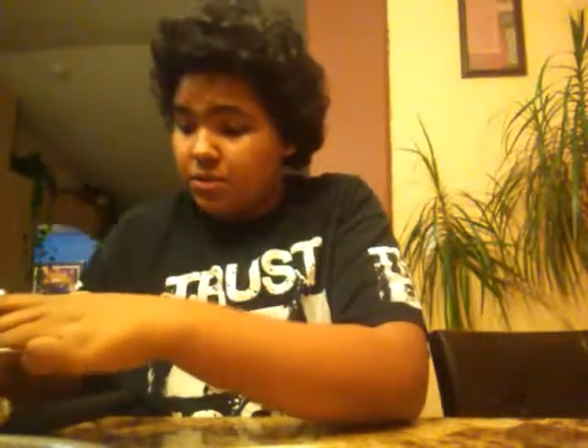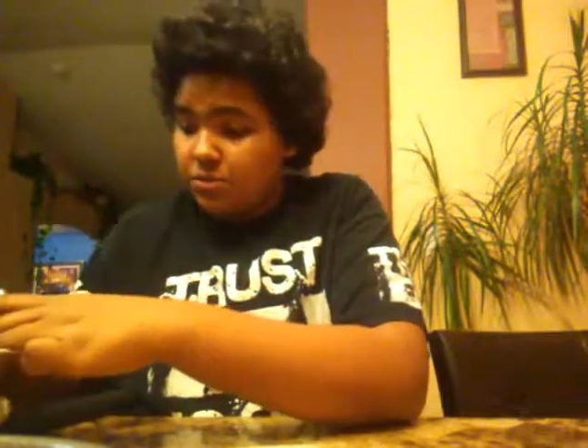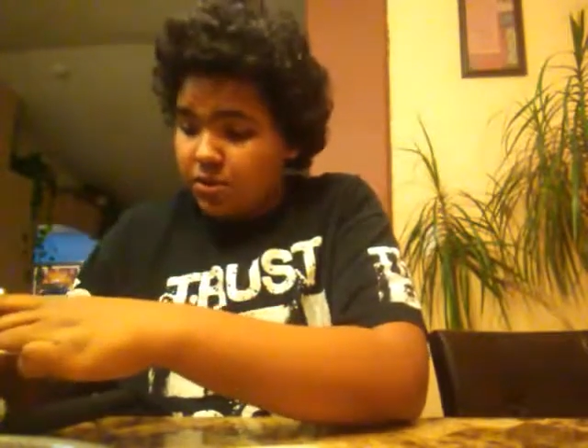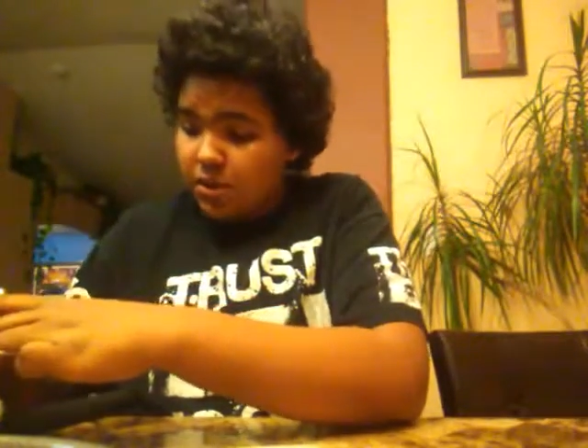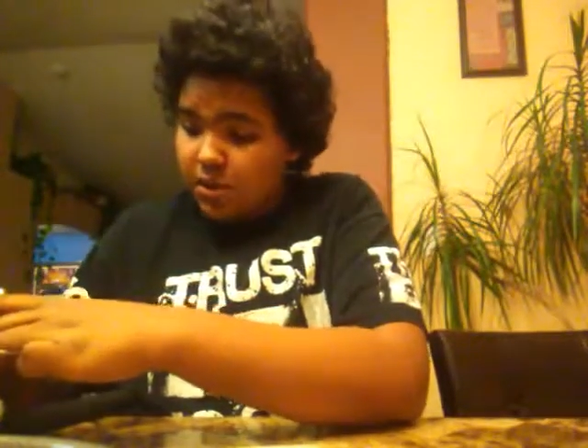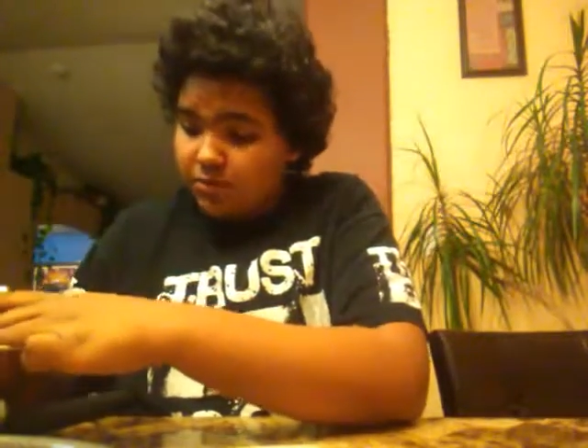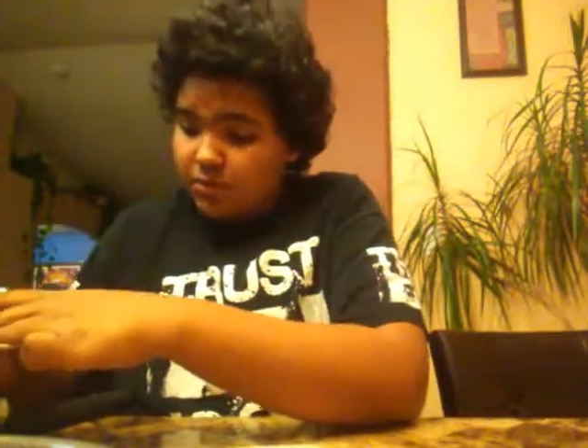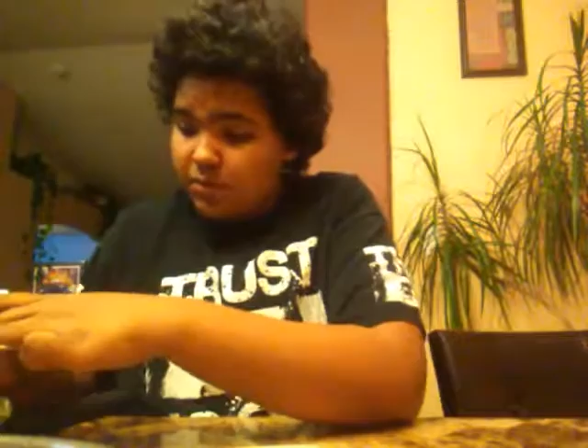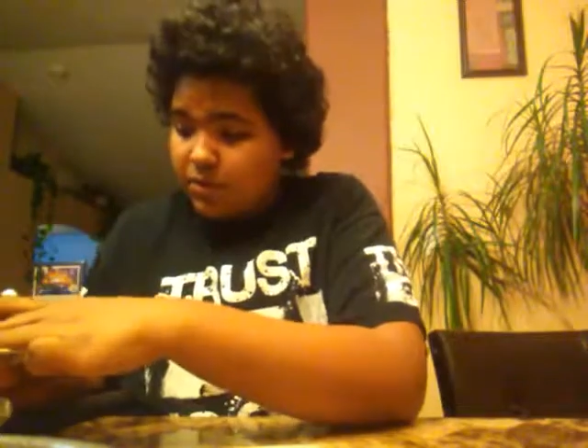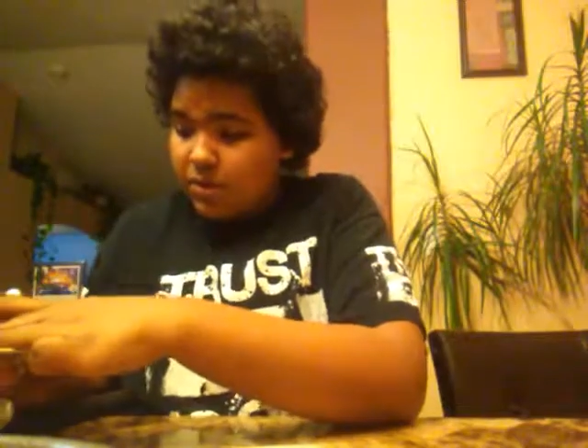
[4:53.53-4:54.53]
2 more
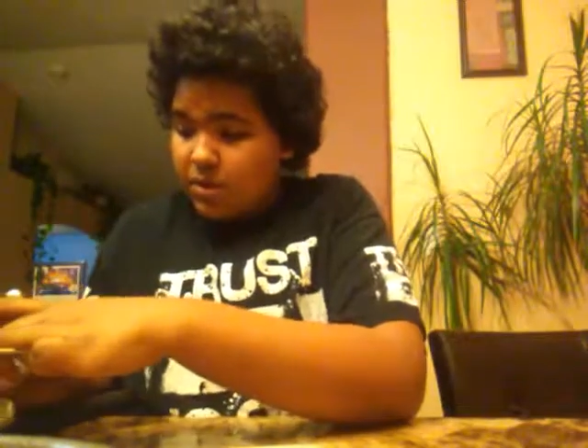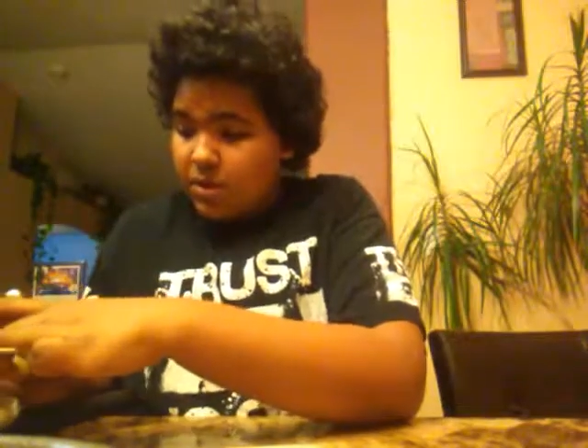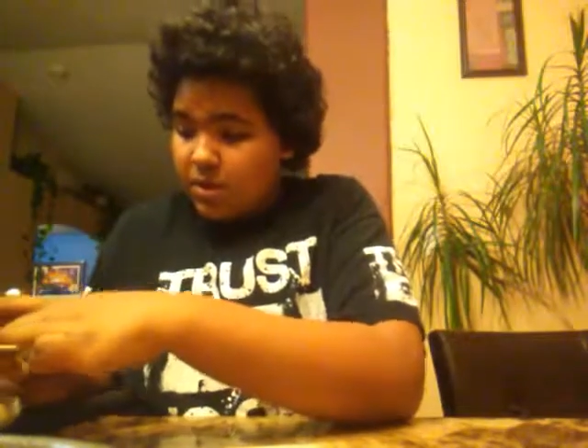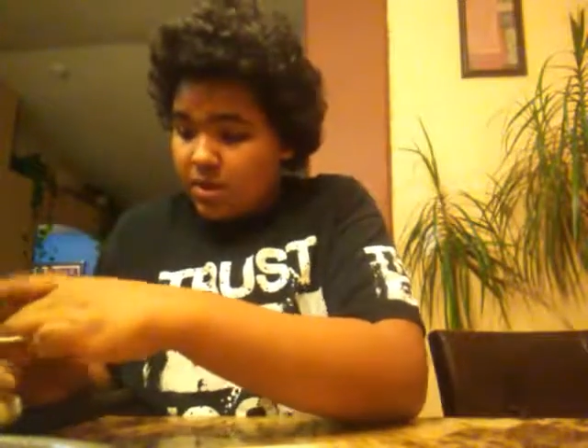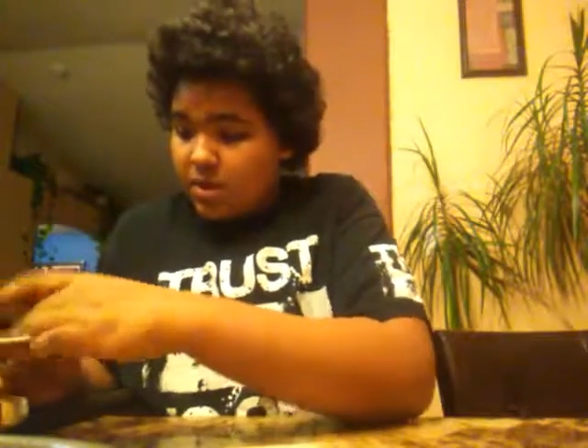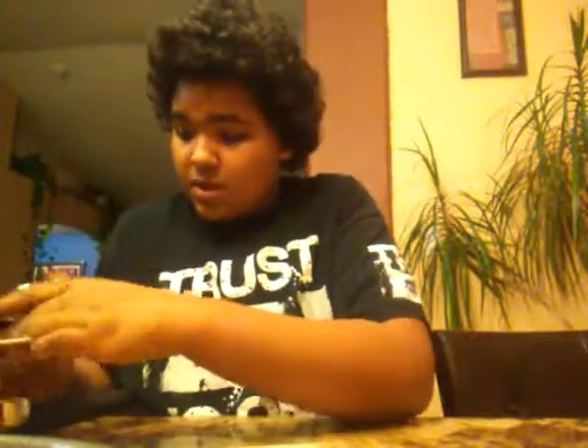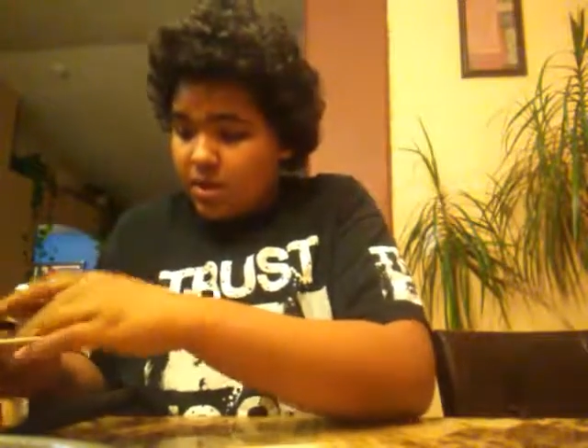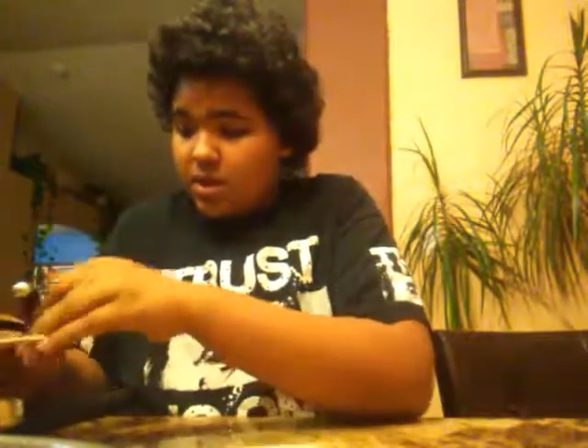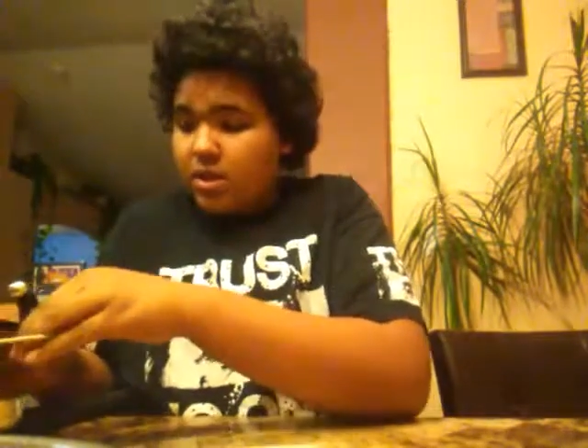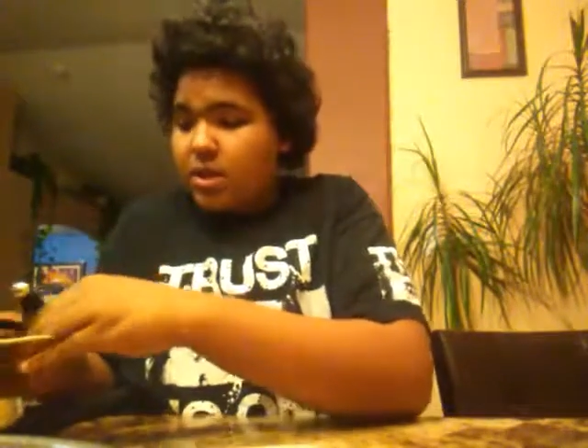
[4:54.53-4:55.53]
times,
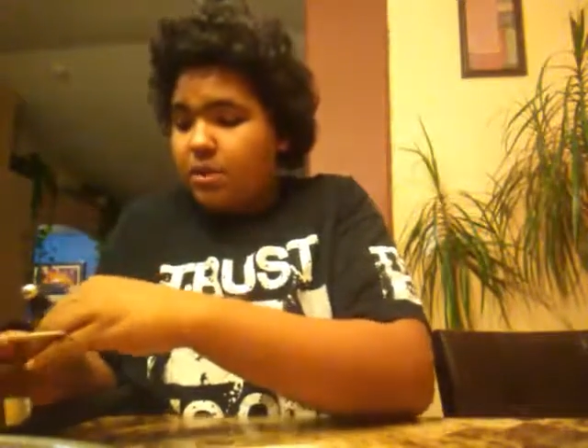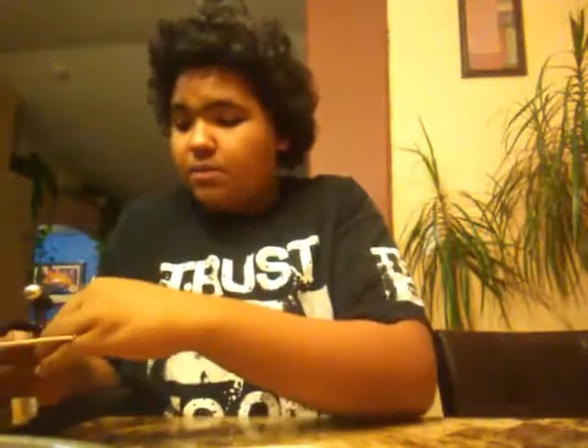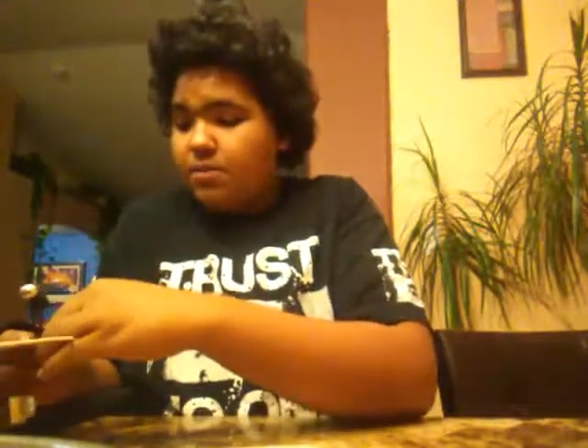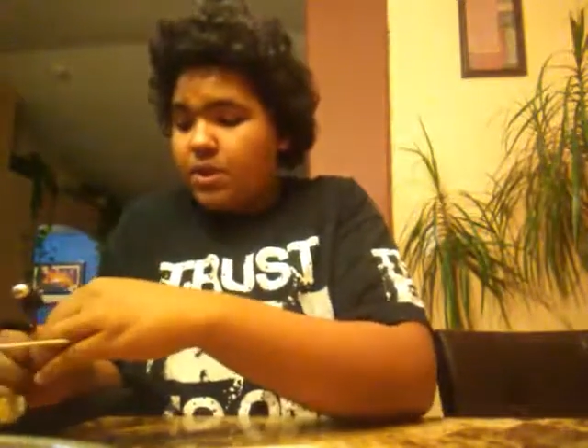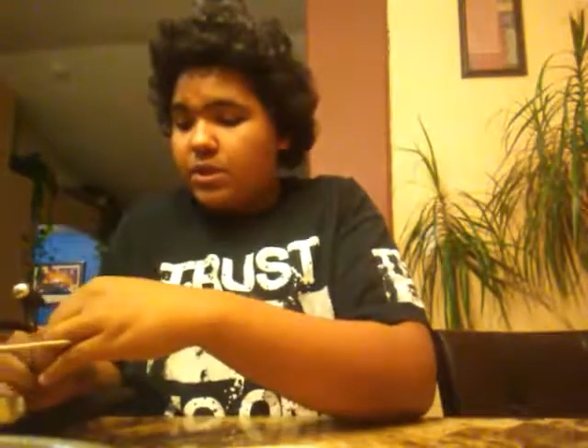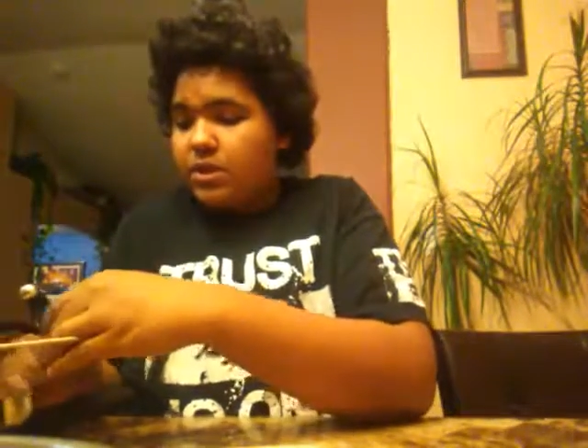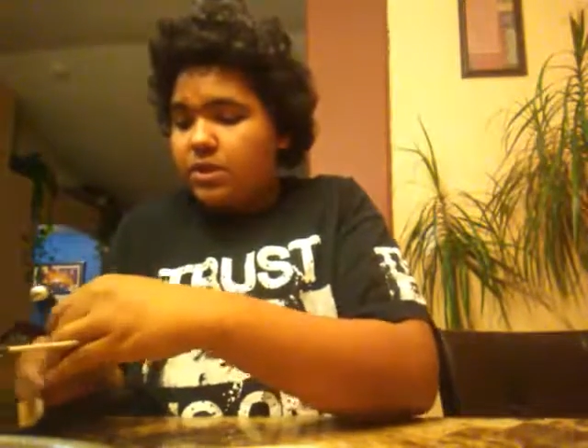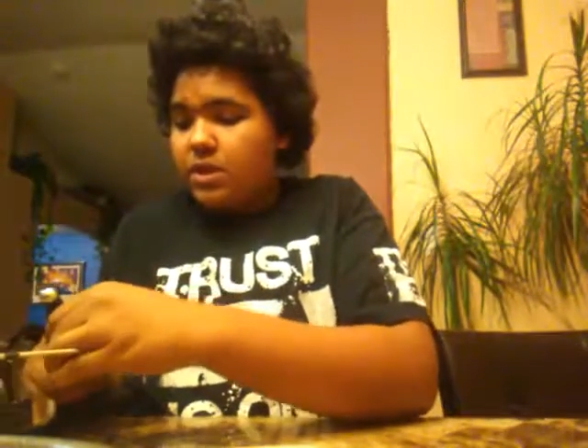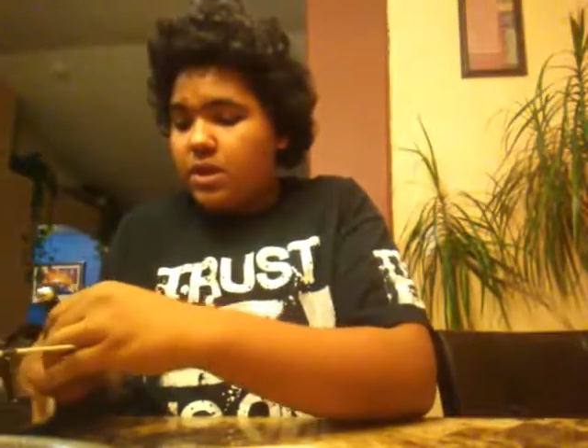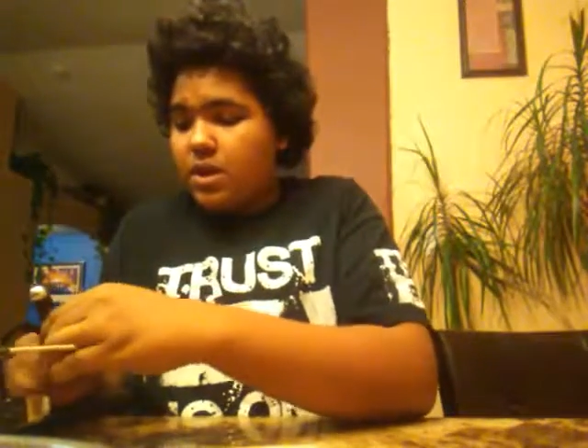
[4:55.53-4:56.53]
and that would basically